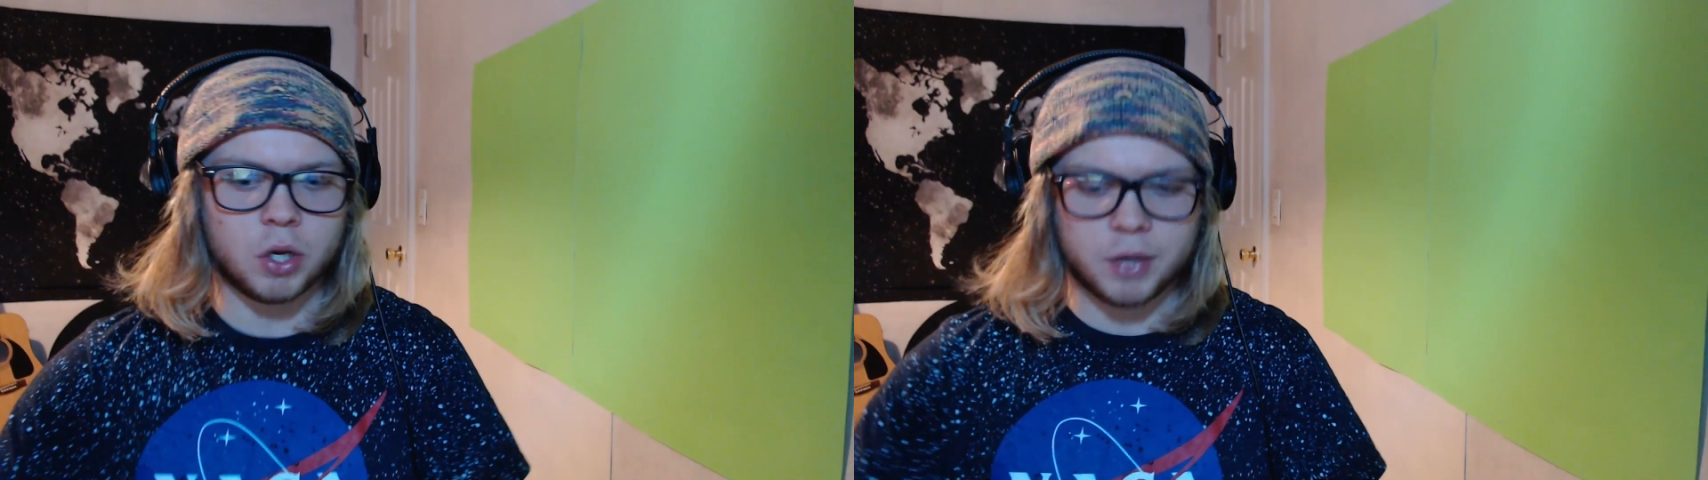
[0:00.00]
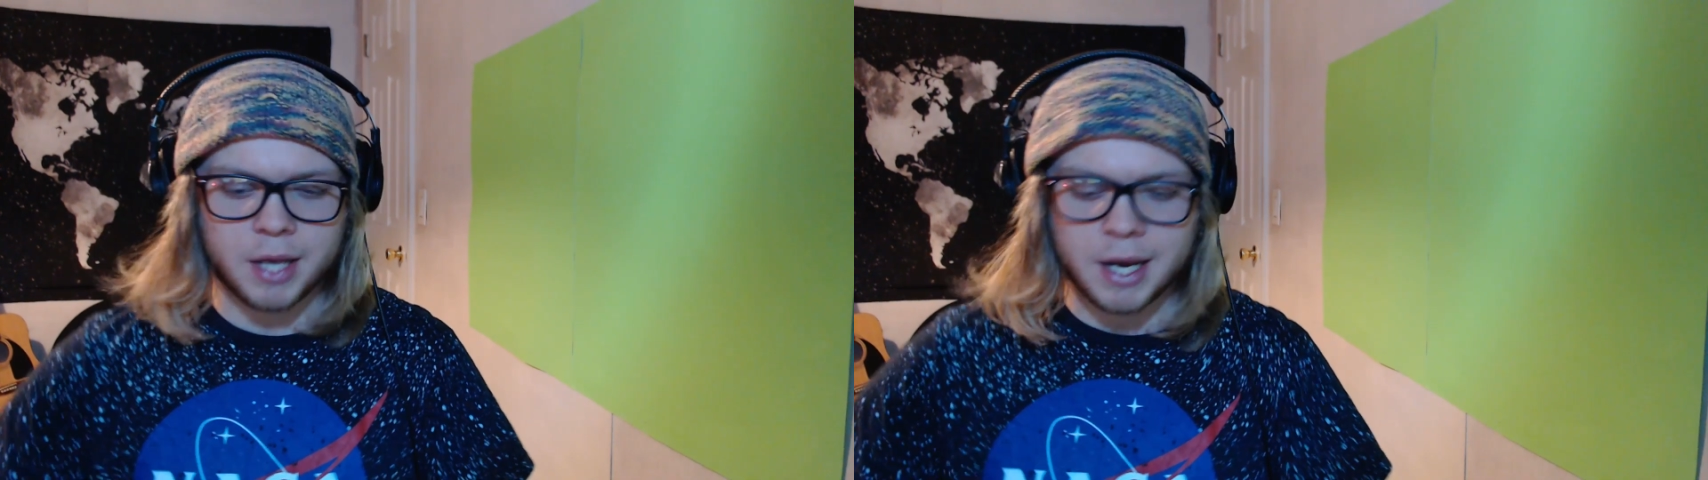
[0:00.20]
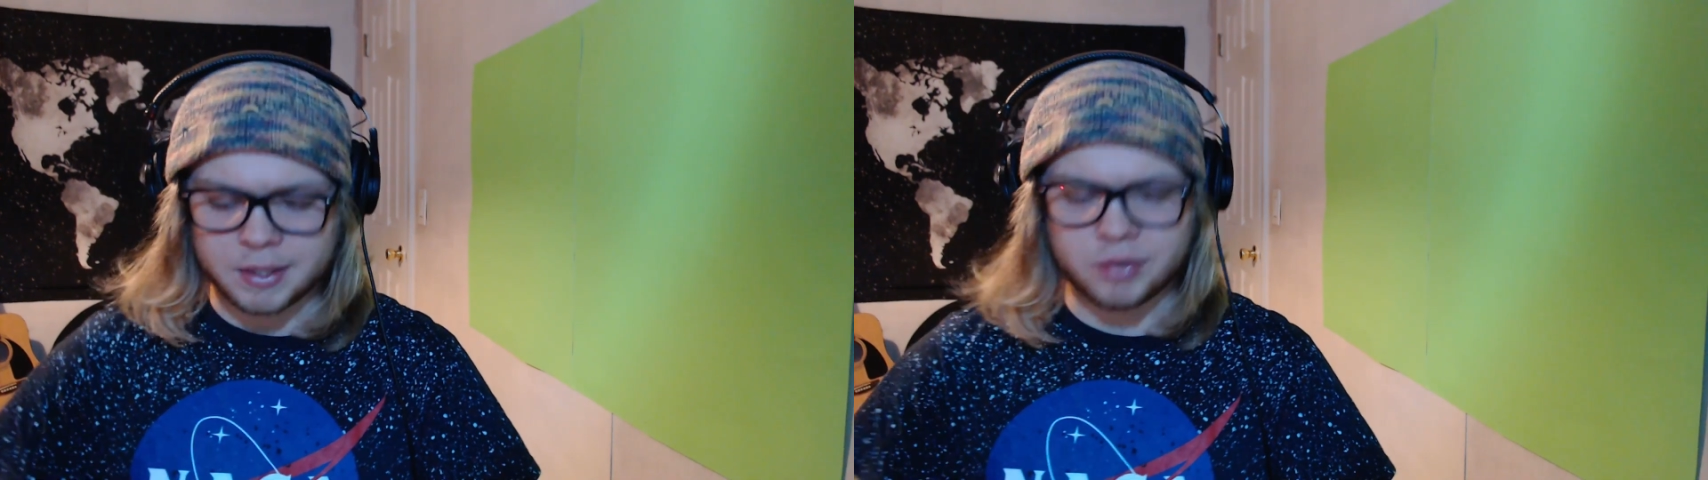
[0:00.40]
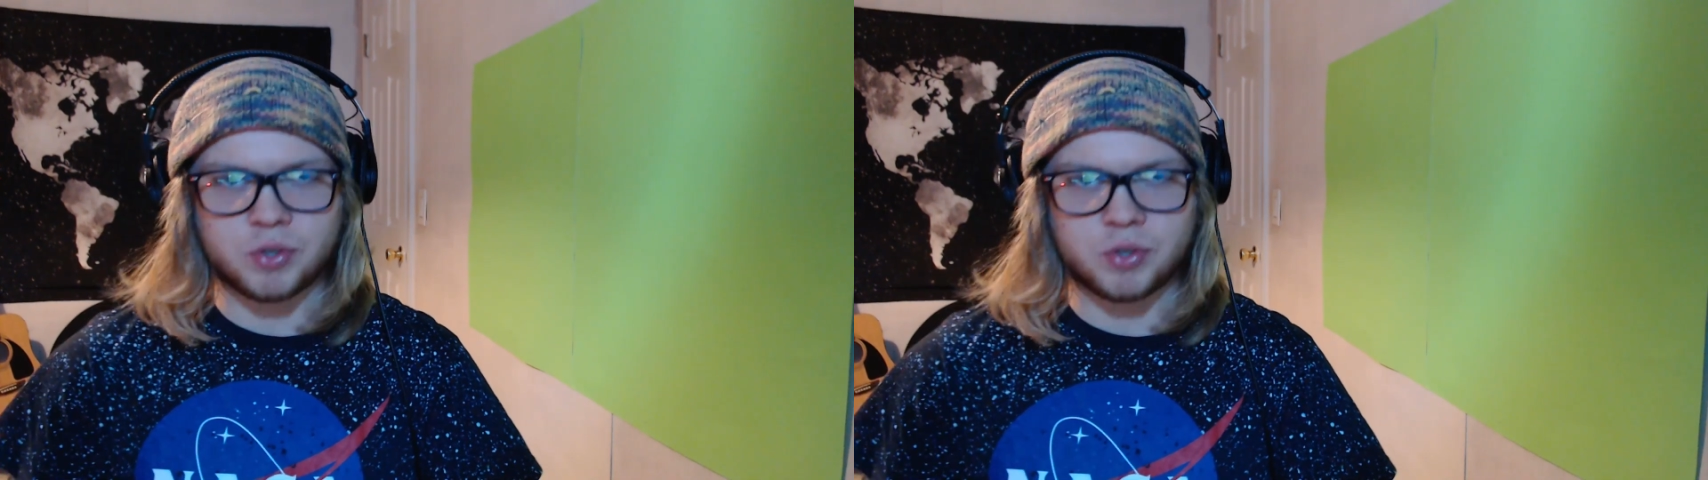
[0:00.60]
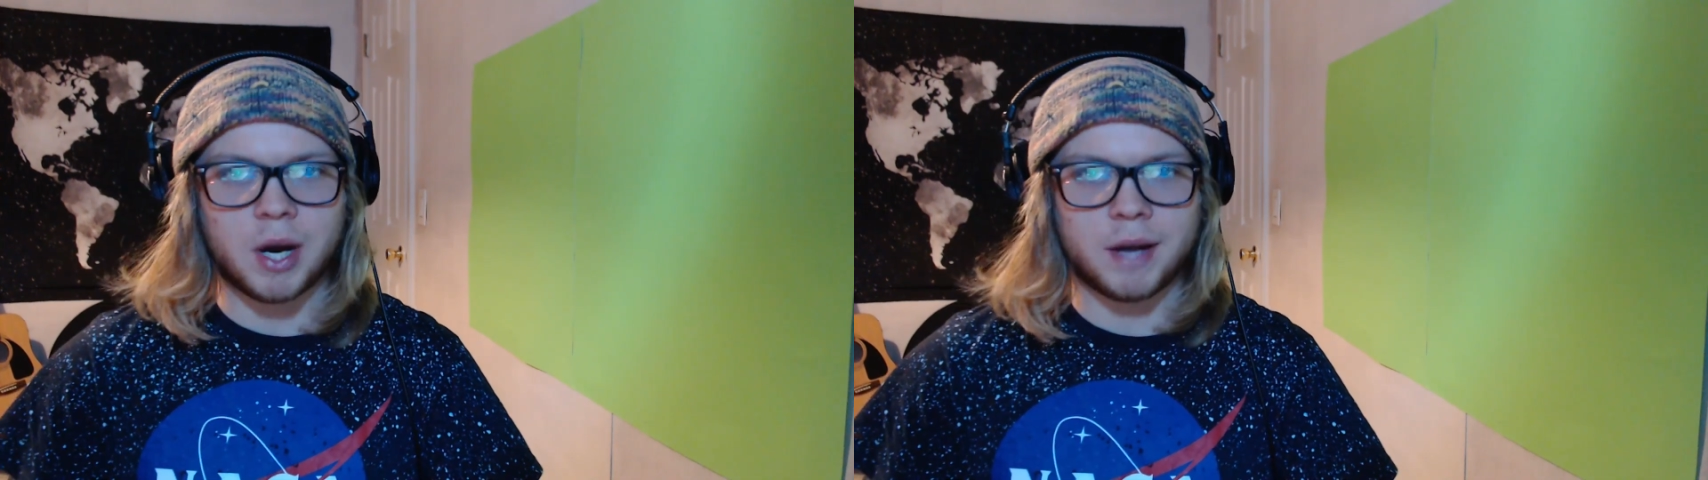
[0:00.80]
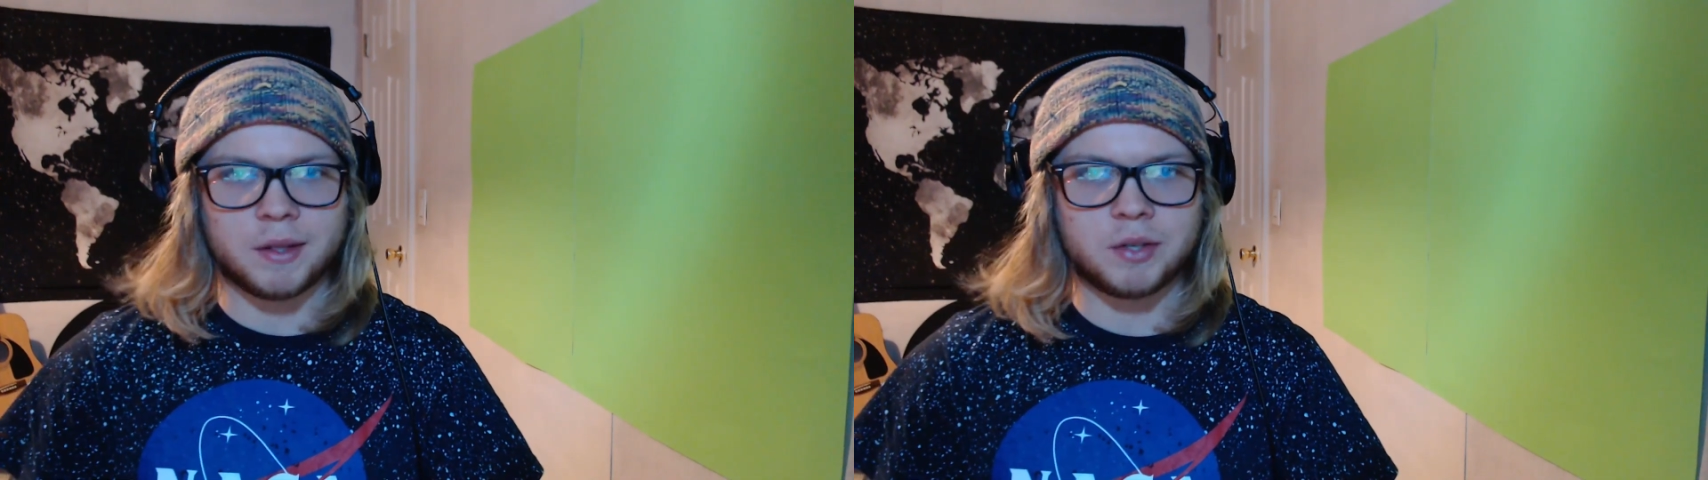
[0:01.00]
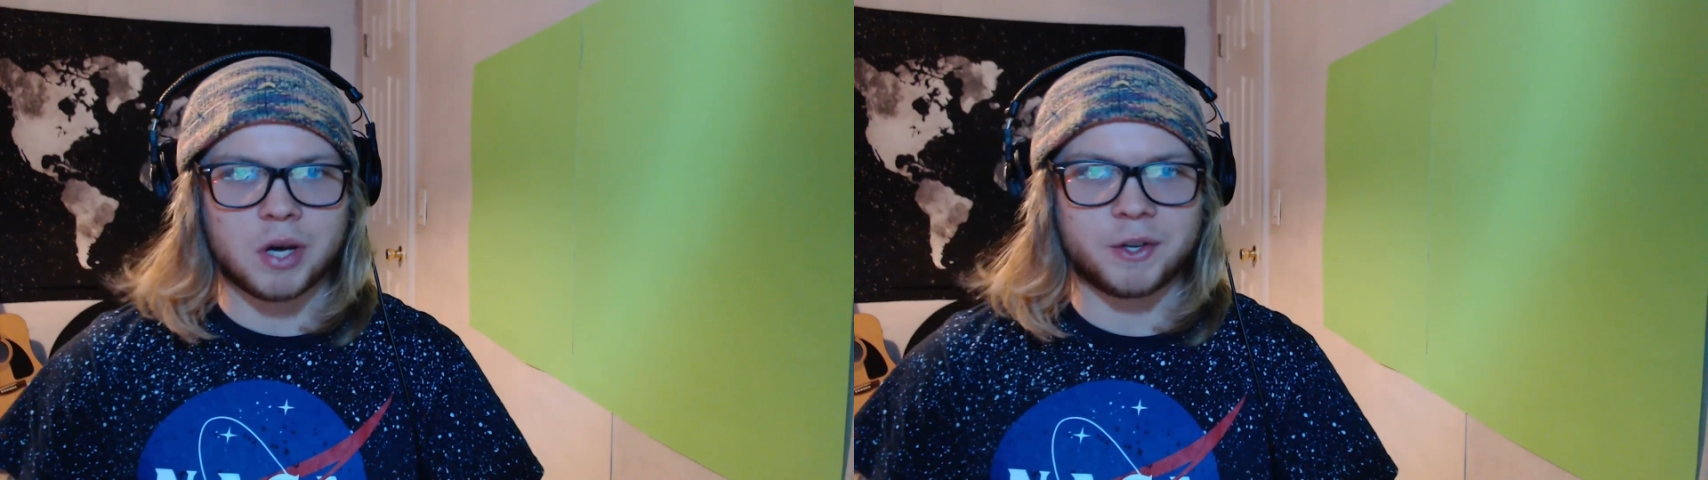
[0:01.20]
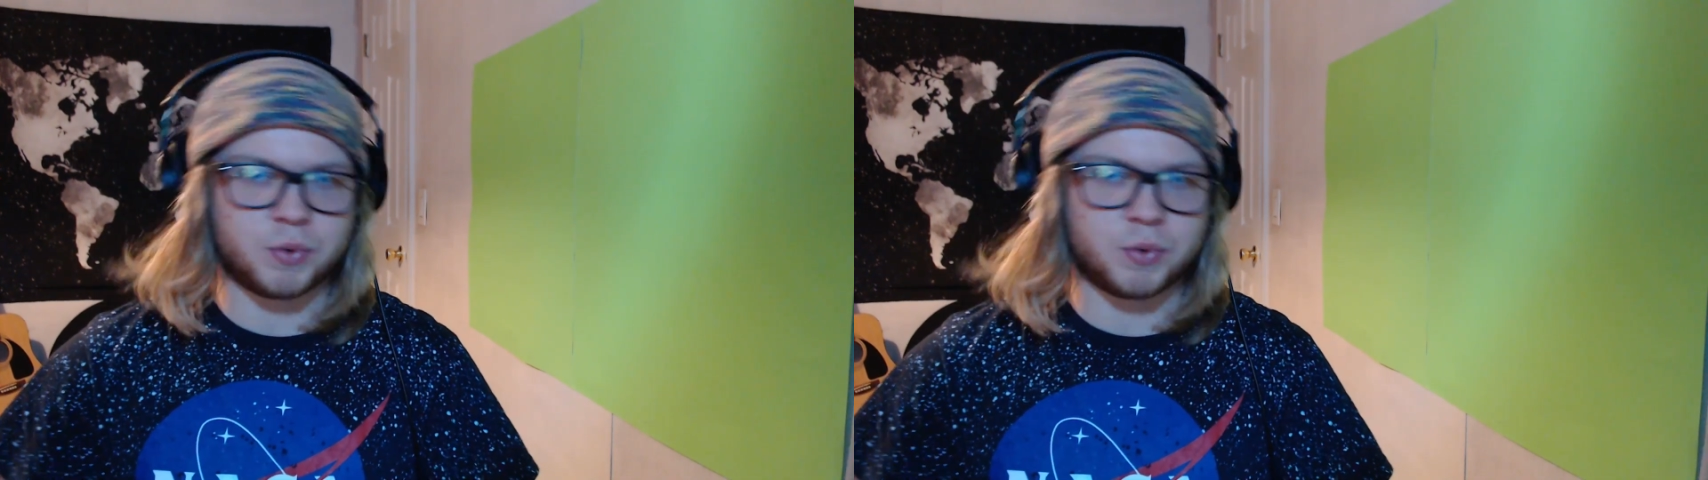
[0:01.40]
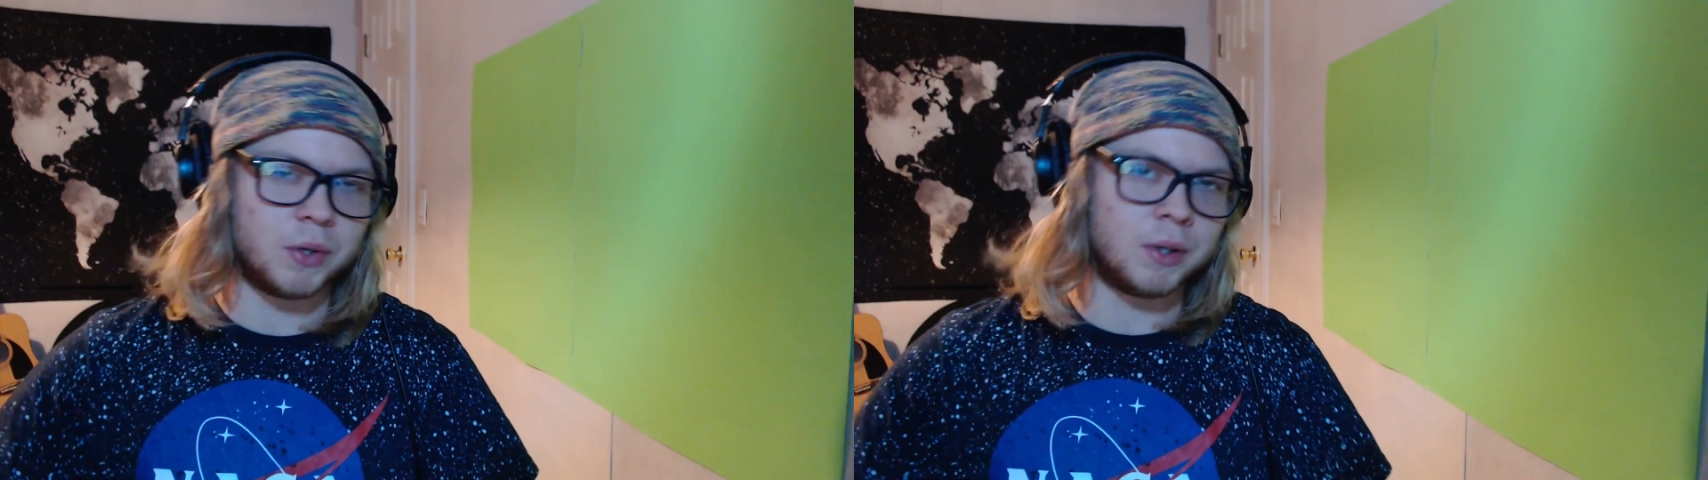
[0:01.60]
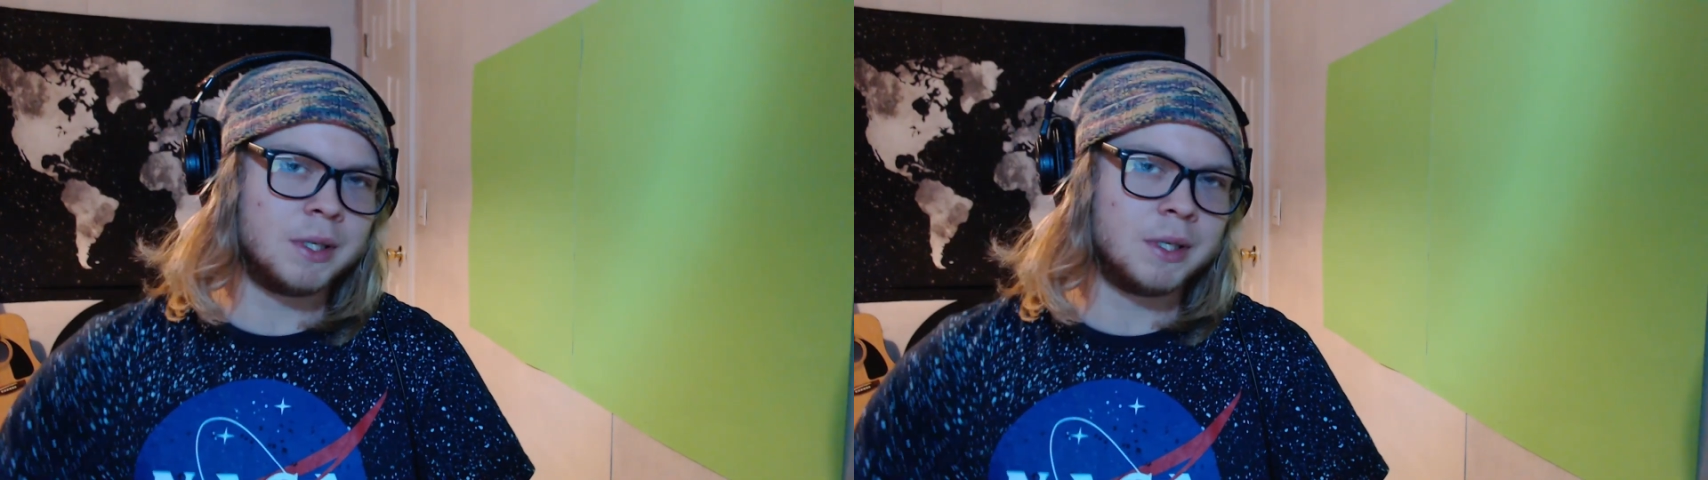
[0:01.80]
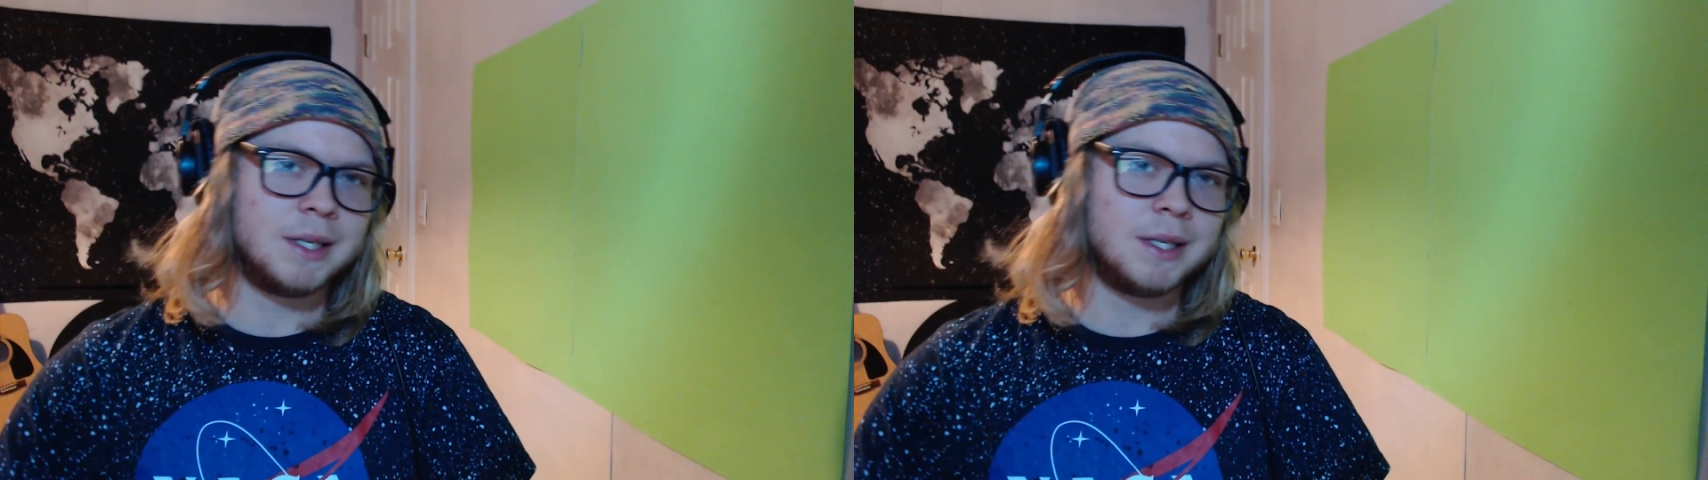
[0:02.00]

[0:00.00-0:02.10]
oh yeah, this is right, this God is real.